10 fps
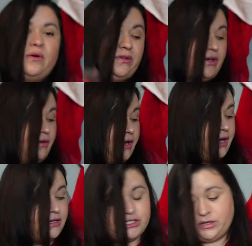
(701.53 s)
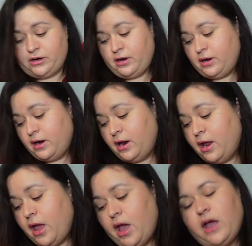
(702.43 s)
I was like, okay, sure.
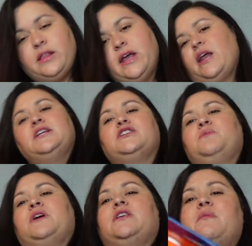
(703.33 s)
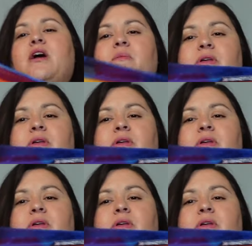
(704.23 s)
And then I just picked him up